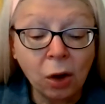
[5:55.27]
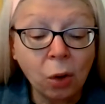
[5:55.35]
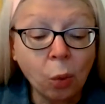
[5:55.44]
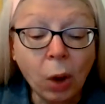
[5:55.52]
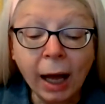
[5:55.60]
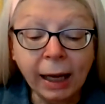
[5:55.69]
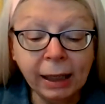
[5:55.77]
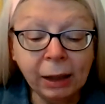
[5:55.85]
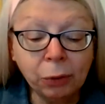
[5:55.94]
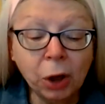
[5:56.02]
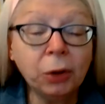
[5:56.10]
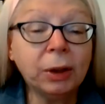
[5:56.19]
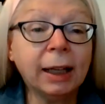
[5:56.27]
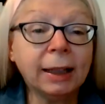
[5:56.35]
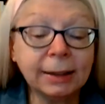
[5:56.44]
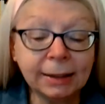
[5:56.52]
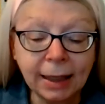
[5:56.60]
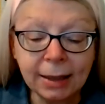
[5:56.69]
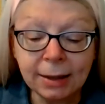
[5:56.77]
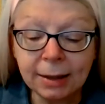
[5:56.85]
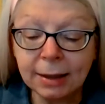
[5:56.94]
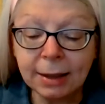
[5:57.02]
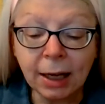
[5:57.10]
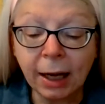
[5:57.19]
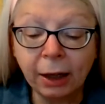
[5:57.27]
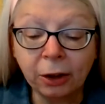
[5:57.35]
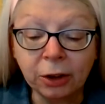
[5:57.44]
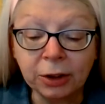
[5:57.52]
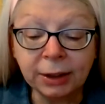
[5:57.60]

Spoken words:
Wine, he wrote, excites desires,